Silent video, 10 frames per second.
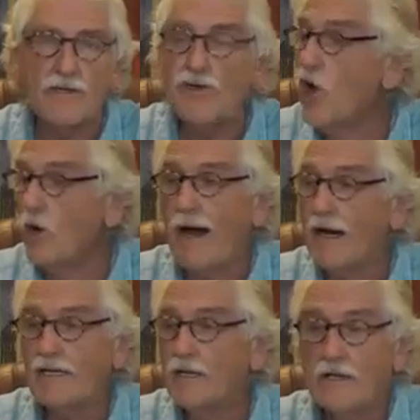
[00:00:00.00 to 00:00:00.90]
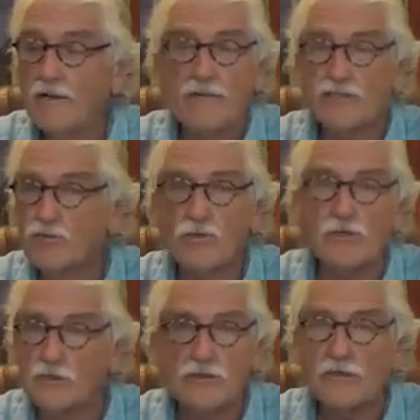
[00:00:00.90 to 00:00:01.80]
Nobody in this
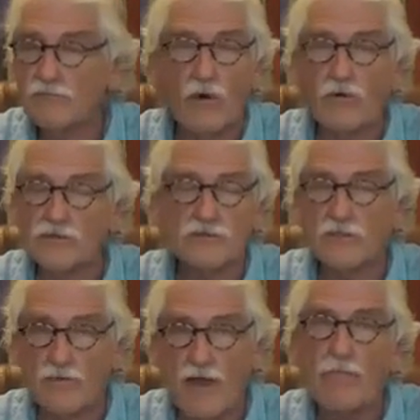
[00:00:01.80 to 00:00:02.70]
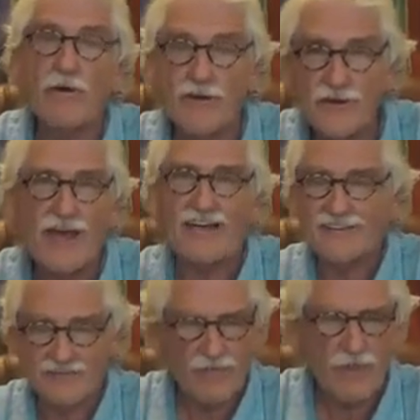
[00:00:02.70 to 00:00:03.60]
world focuses on that but you
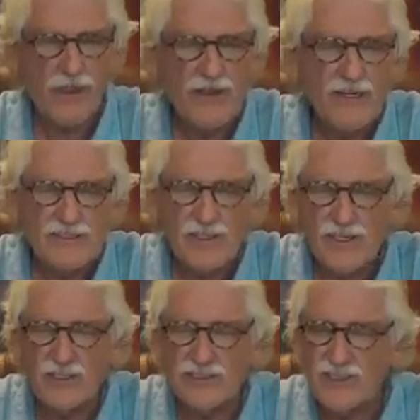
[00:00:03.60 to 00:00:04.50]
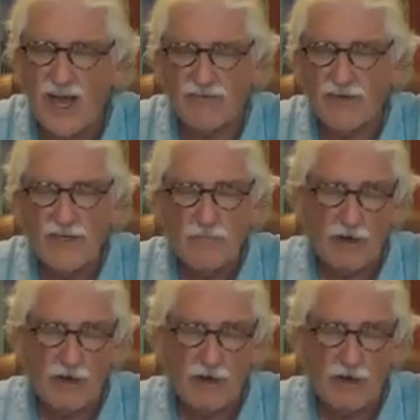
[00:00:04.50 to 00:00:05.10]
guys. So good stuff.